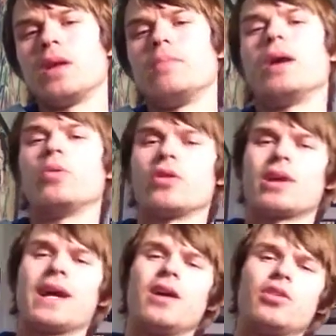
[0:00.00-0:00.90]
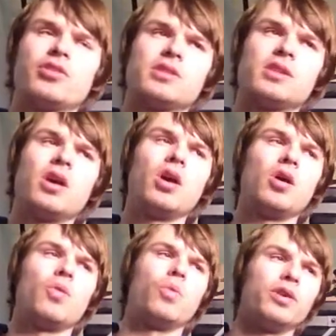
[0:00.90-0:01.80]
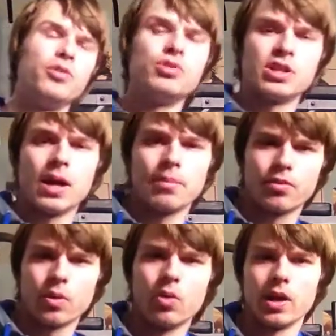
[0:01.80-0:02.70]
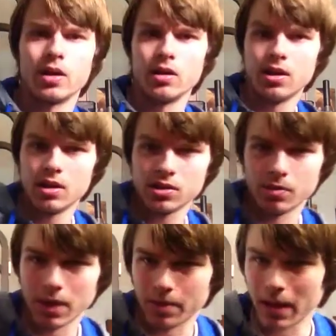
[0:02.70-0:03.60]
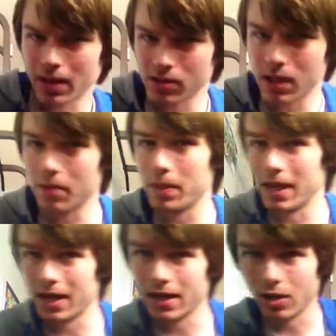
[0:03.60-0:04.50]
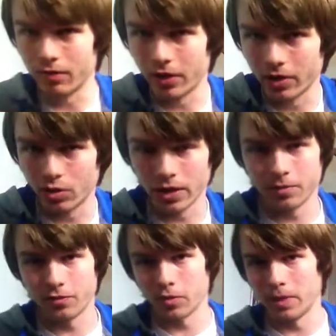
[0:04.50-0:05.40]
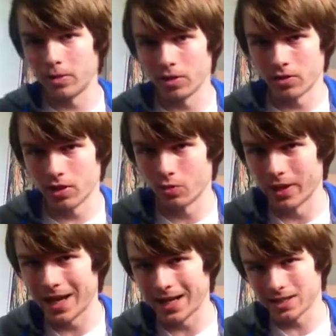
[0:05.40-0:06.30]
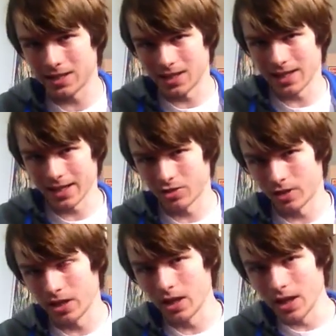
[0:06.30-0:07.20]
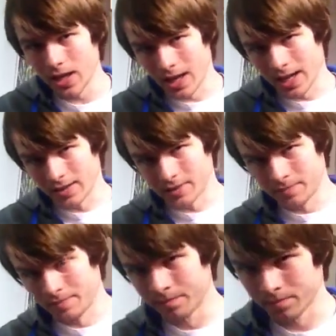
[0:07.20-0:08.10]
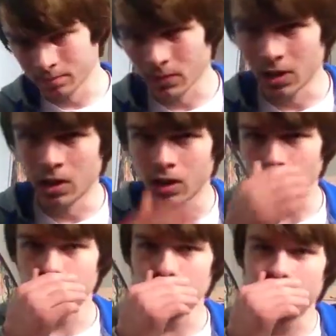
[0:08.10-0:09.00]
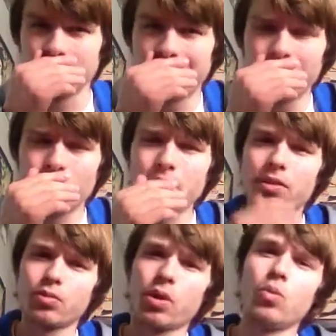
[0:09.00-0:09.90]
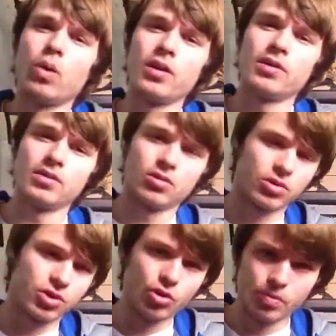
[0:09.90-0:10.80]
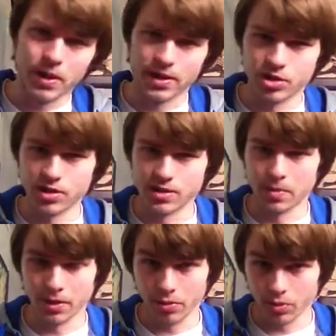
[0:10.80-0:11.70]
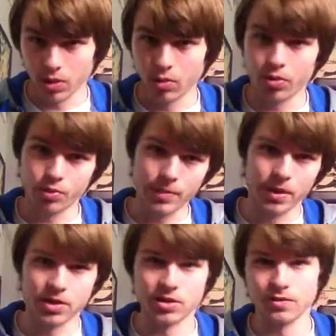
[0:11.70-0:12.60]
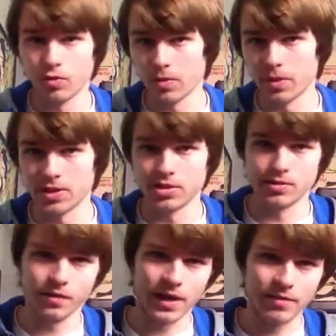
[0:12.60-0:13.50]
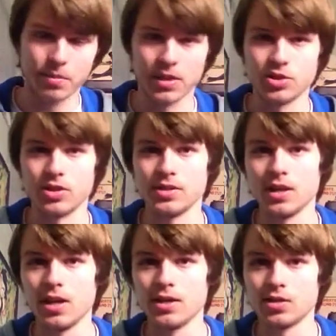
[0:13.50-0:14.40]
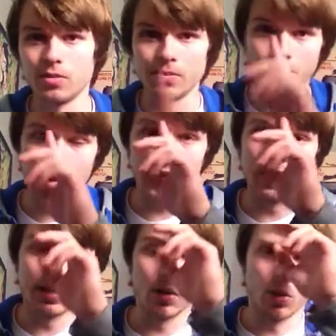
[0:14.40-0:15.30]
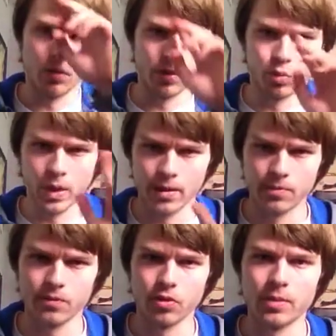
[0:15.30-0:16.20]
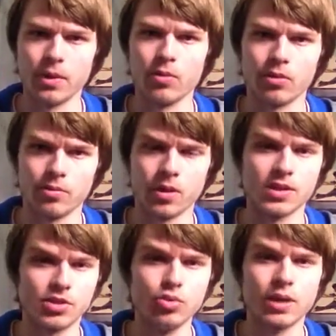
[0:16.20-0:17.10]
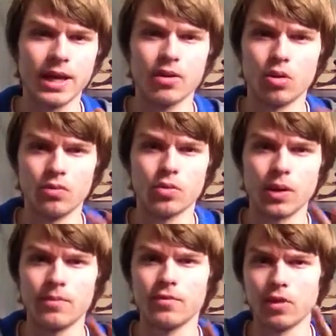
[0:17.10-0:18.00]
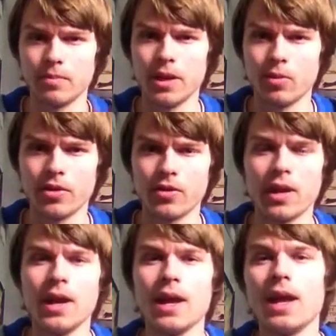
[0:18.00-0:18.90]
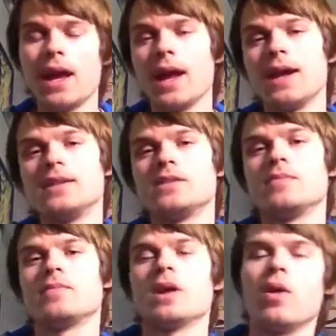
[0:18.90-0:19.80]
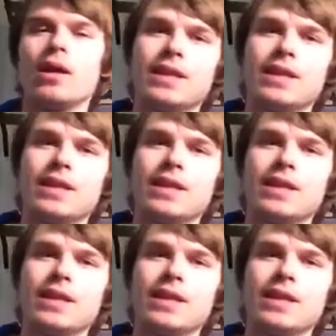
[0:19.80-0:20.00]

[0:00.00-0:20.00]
Mayweather counters when you stop throwing. So Manny Pacquiao's got to be in and out very quick before Mayweather can react and counter it. And not only throw 1 or 2 punches, but throw 3 punches, 4 punches, 5 punches, so he can overwhelm Floyd Mayweather. Because you can overwhelm Floyd Mayweather. And, oh yeah,